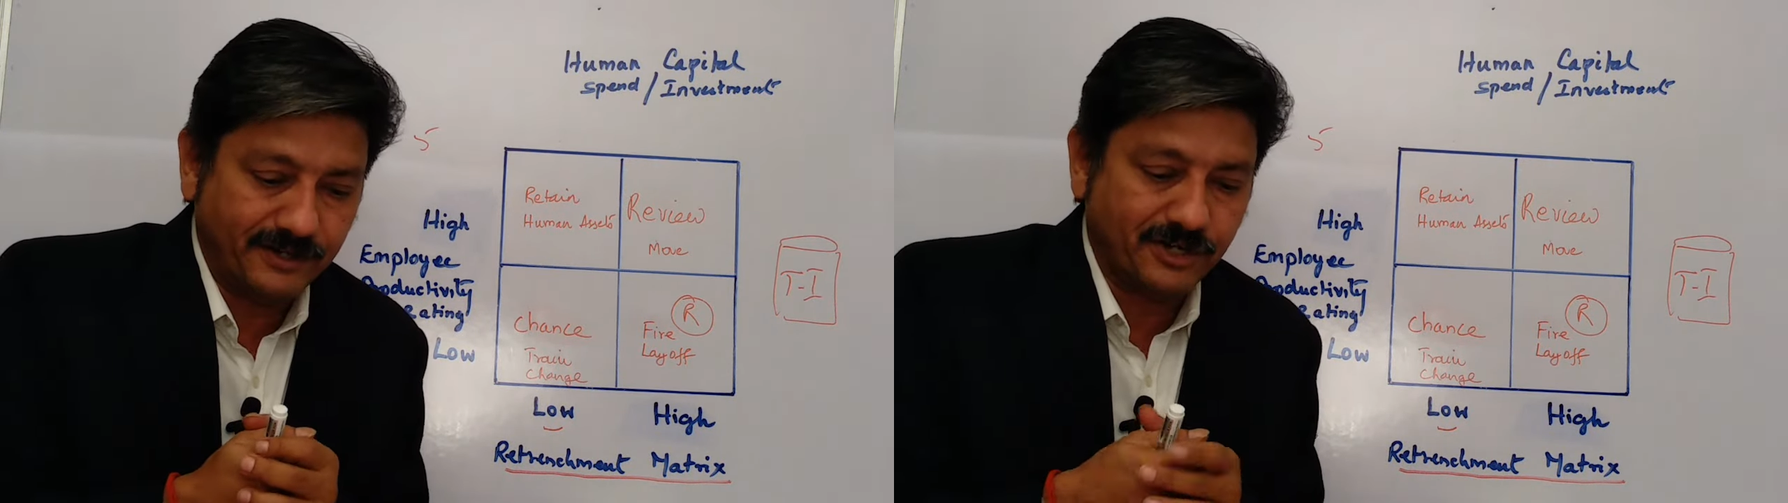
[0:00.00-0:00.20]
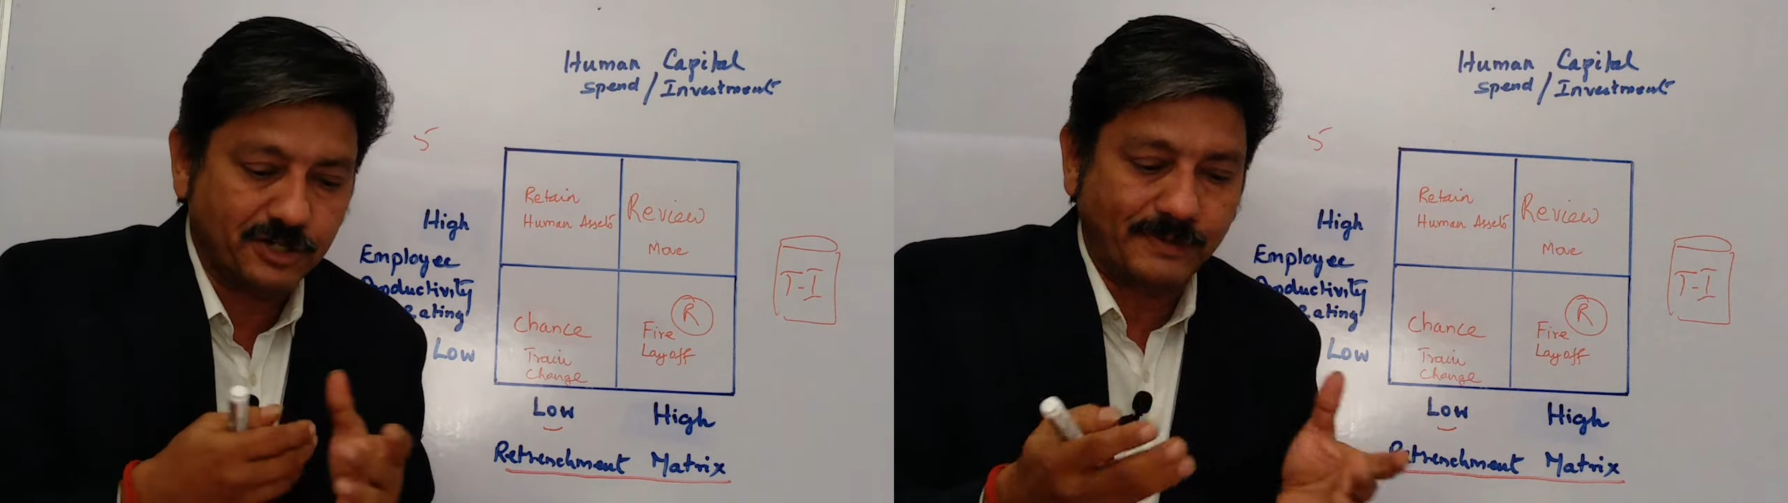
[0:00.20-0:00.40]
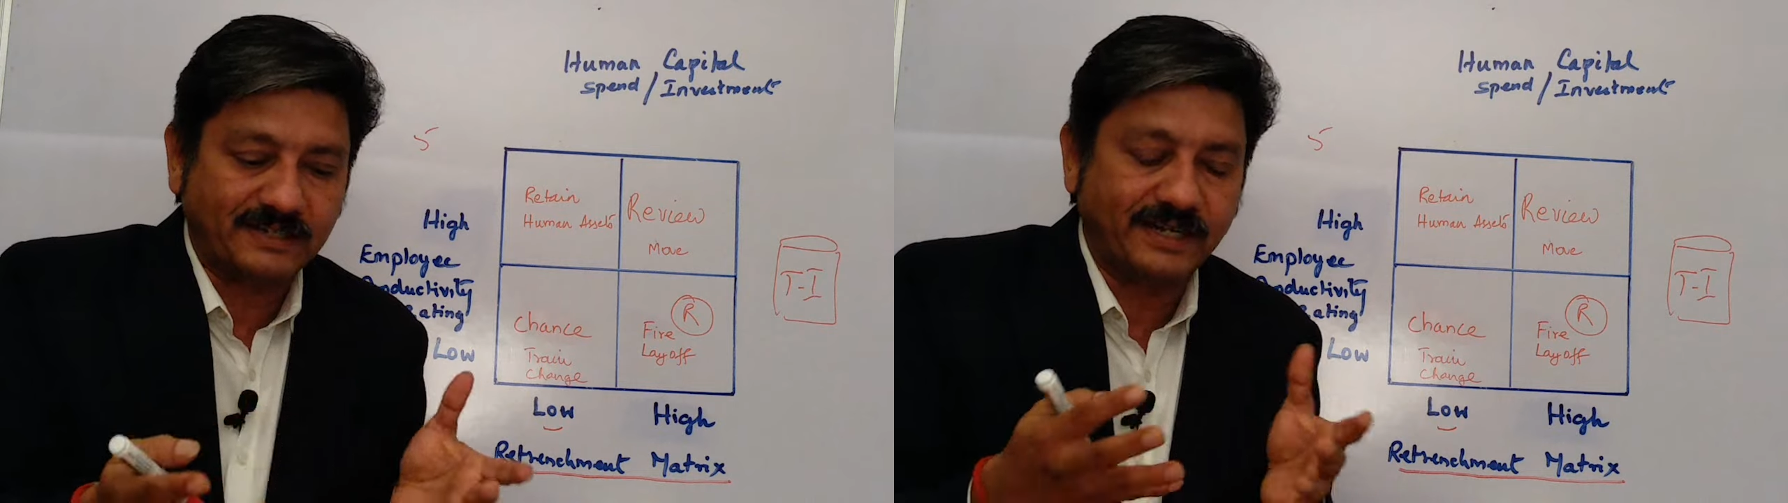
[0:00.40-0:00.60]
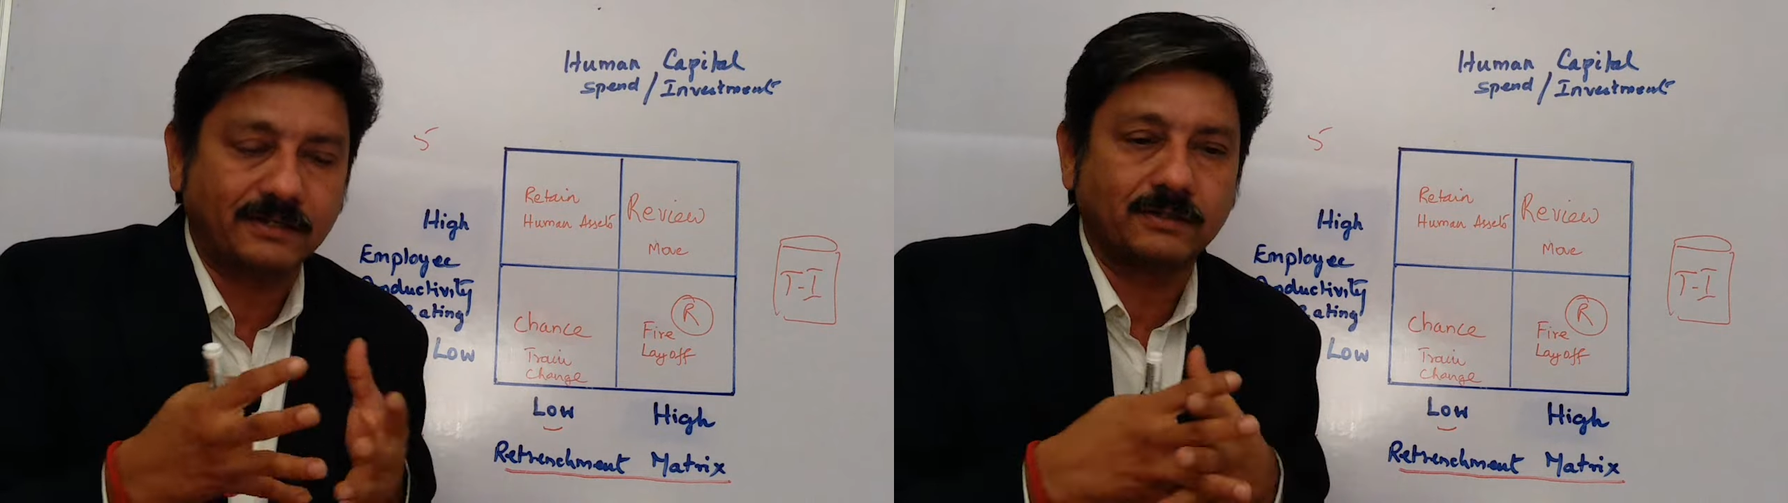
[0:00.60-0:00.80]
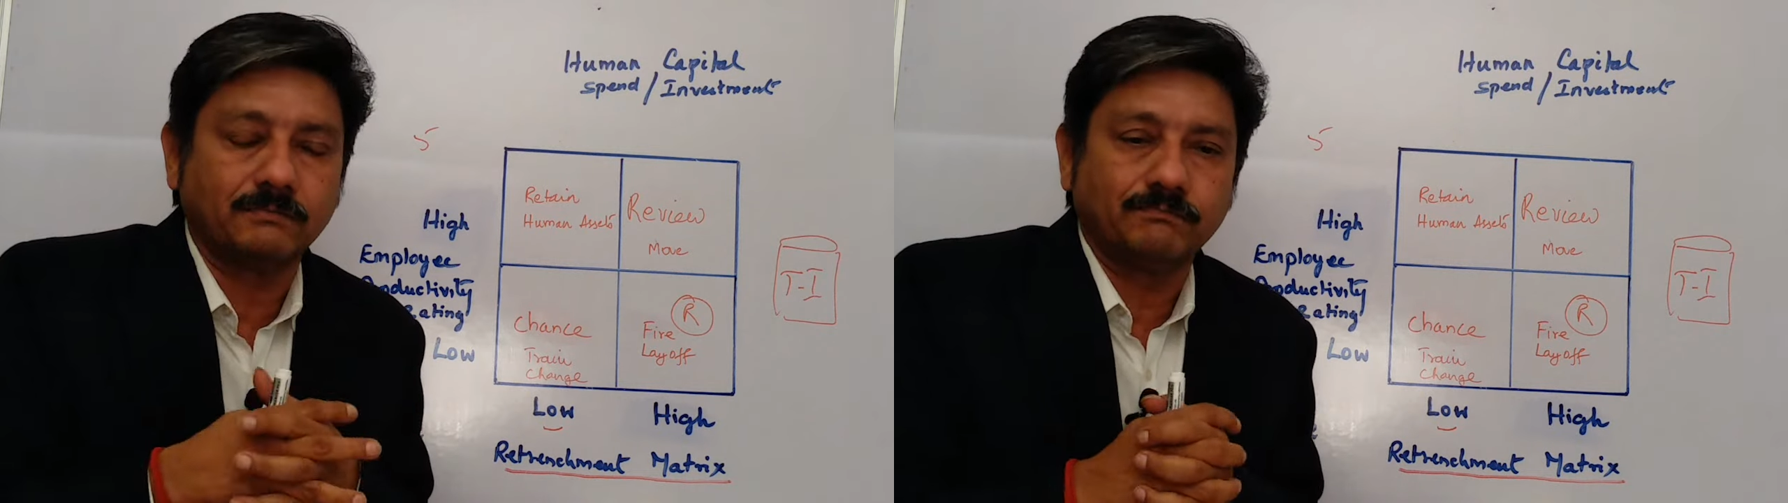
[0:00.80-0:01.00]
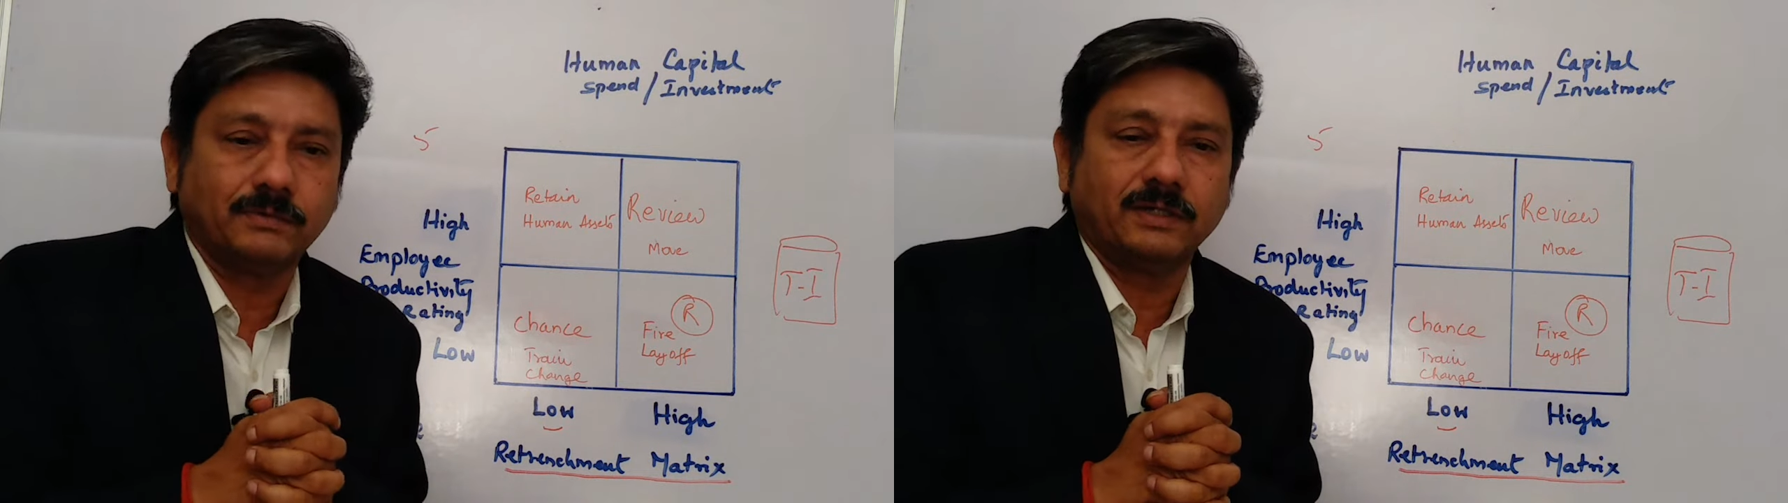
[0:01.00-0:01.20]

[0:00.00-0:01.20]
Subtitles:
retrenchment that